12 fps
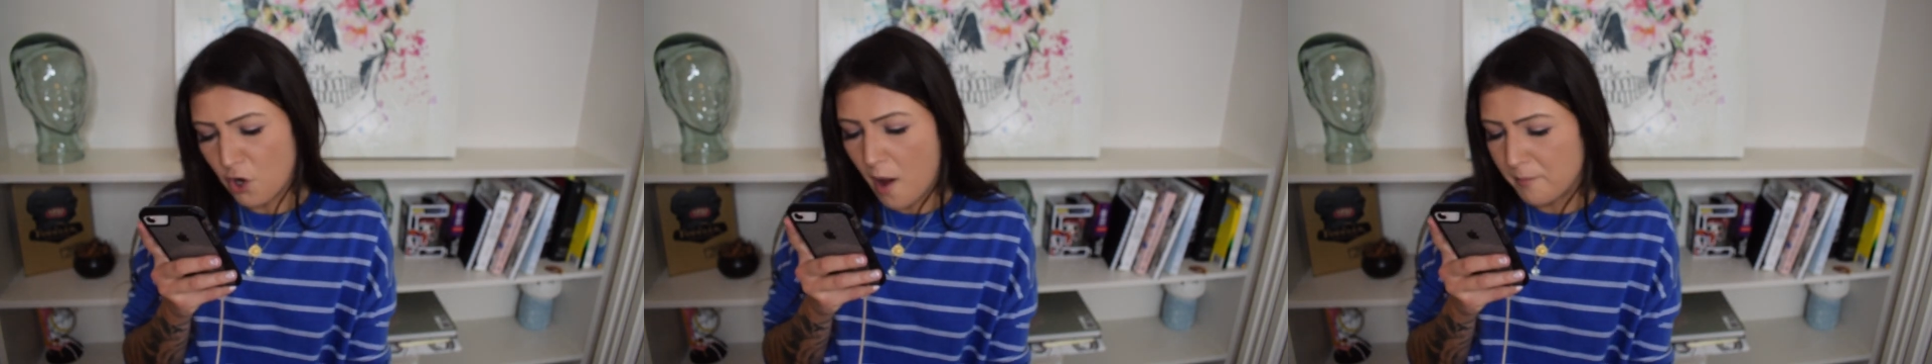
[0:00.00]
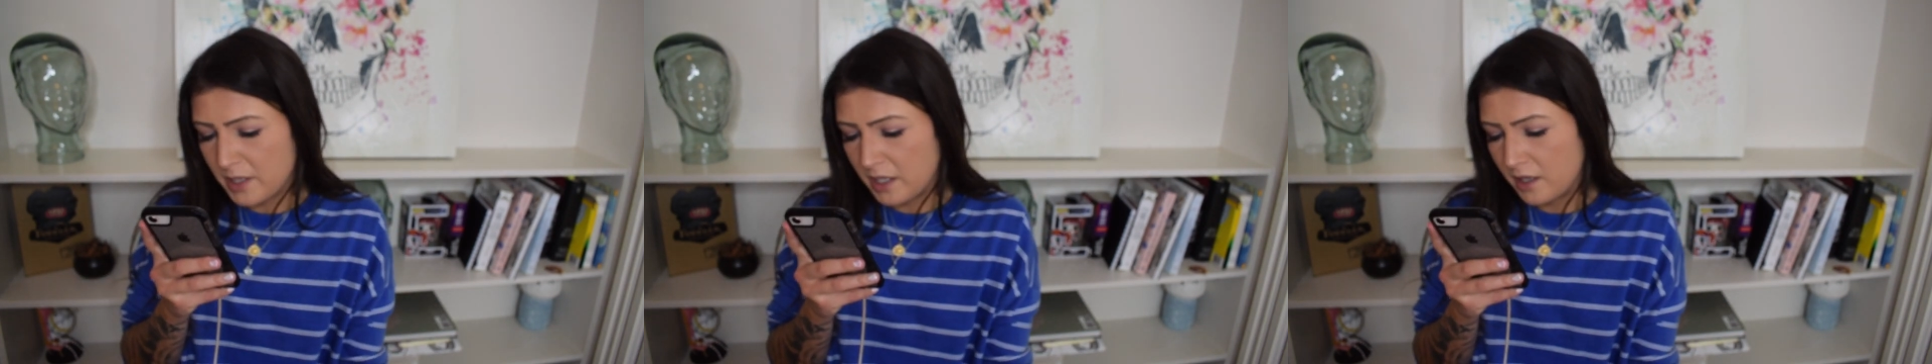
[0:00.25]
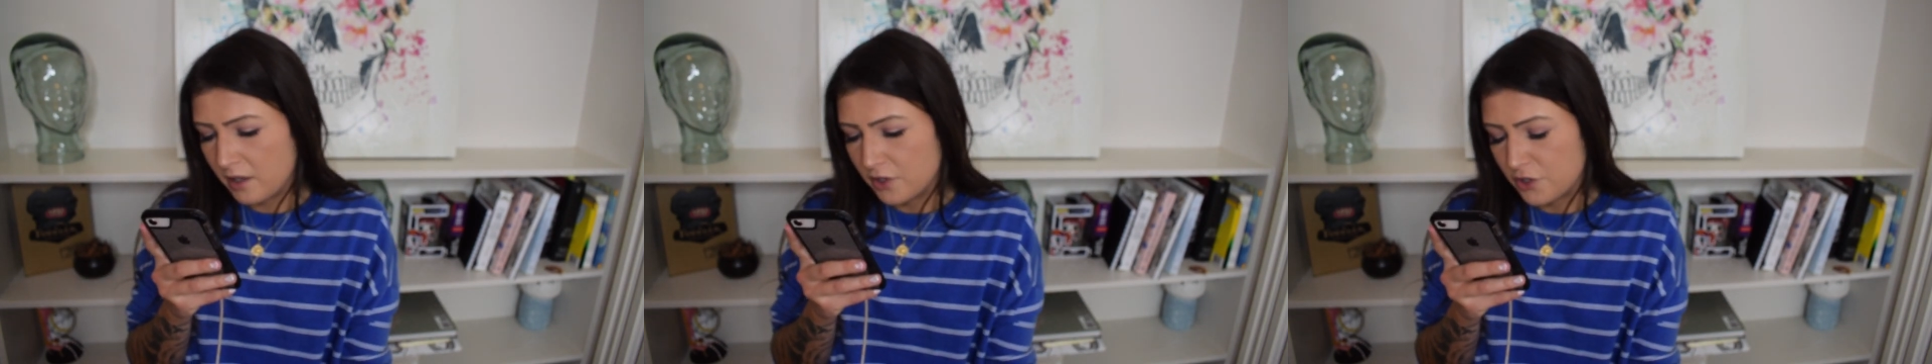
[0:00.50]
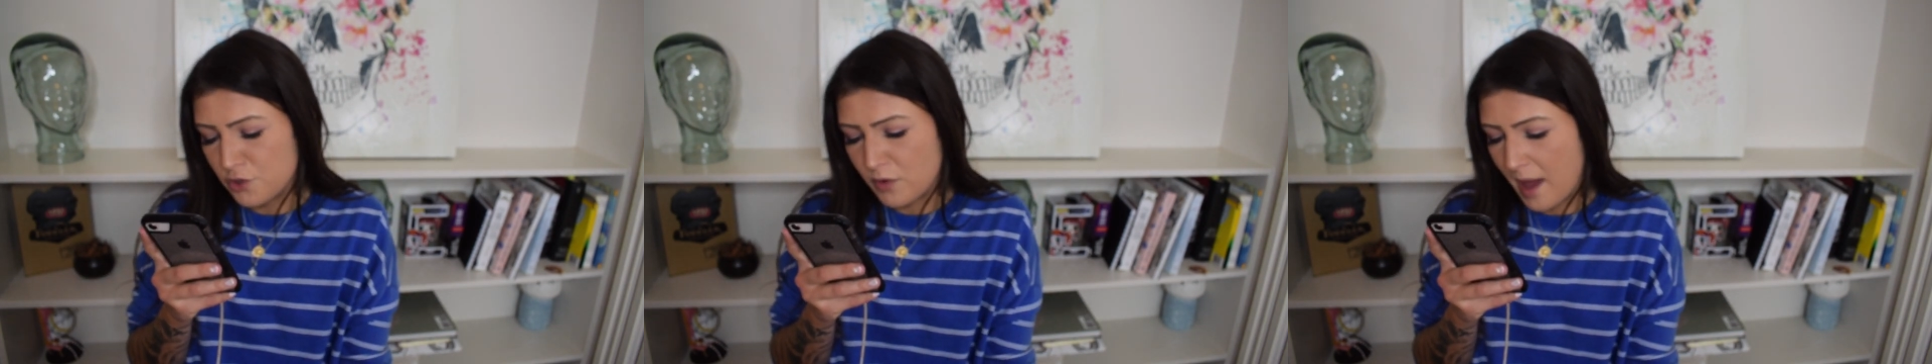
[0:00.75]
not me.
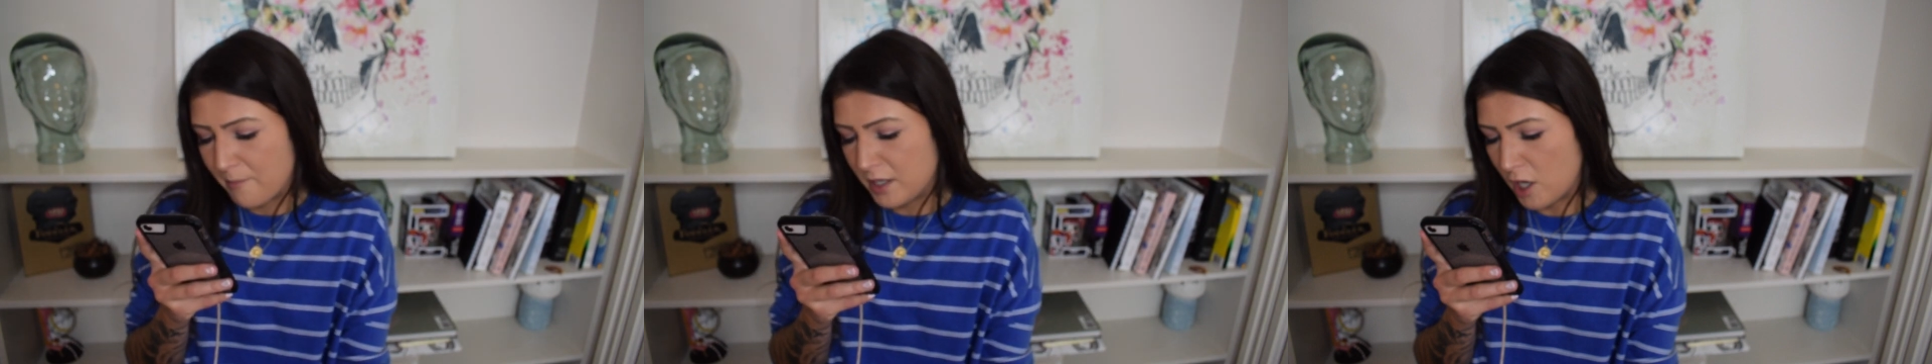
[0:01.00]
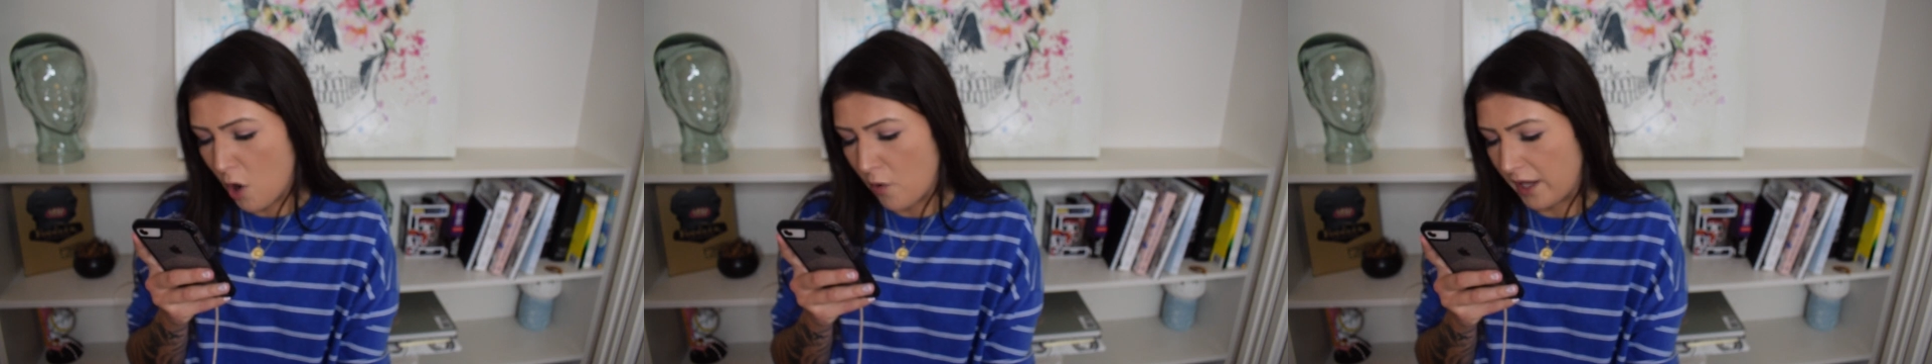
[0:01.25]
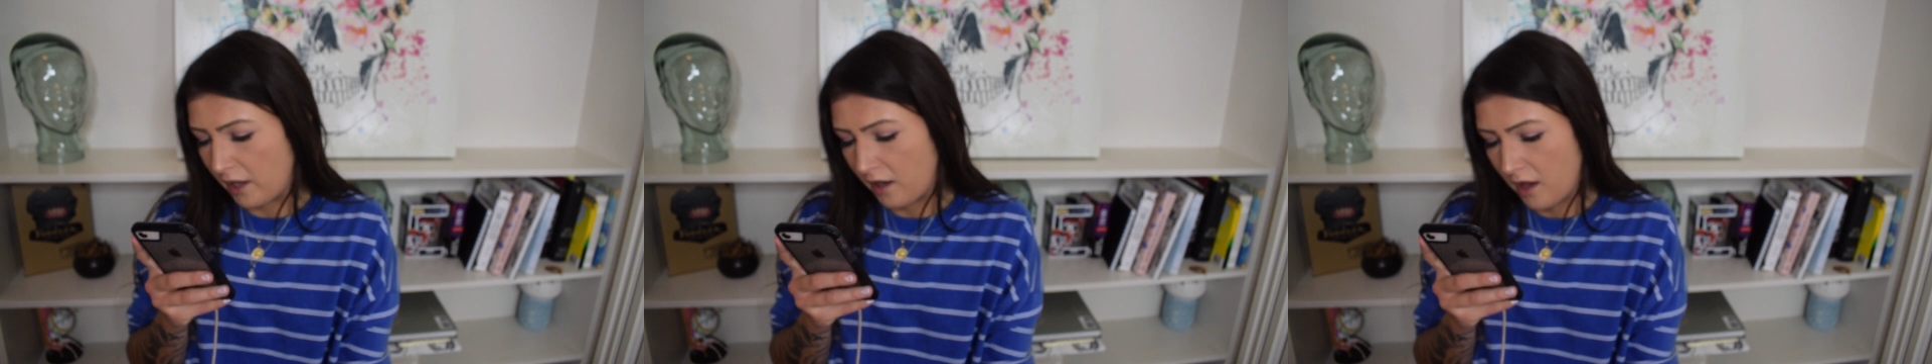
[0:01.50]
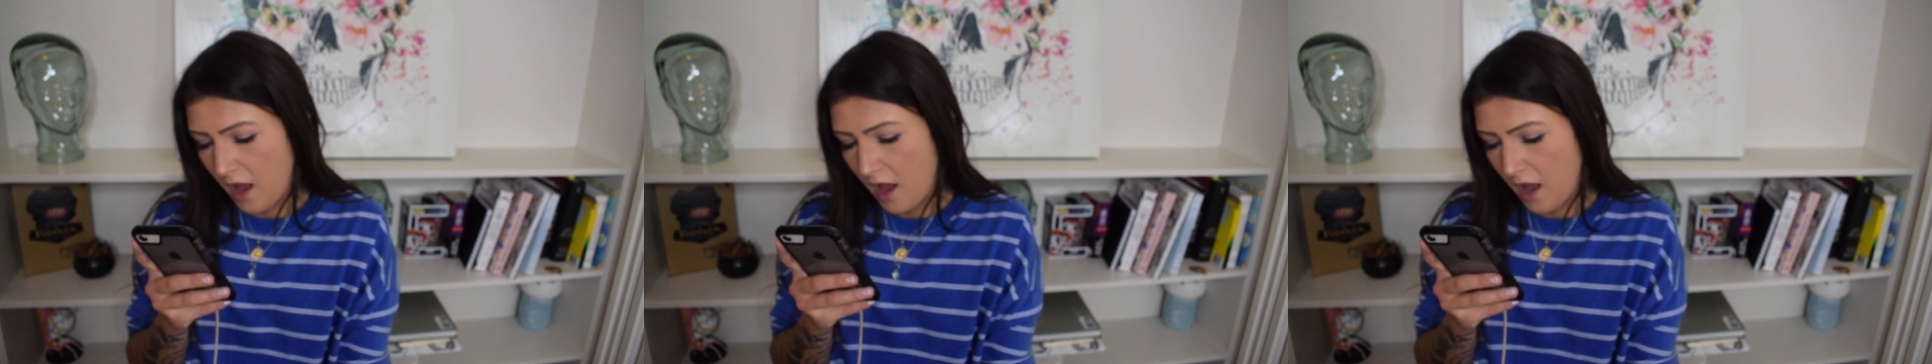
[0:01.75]
You kept me going.